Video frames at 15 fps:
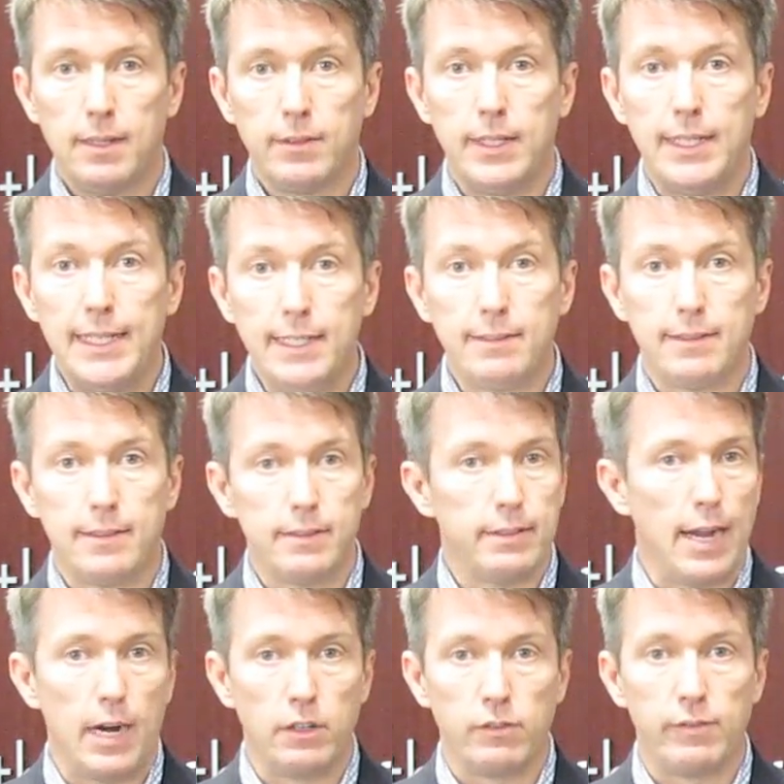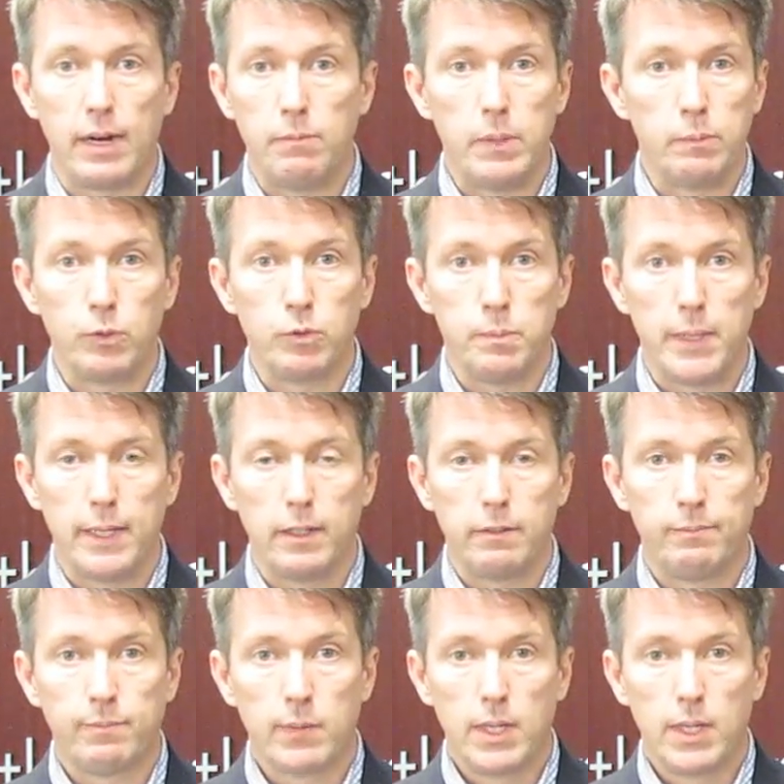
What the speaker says: the needs and desires of our members better.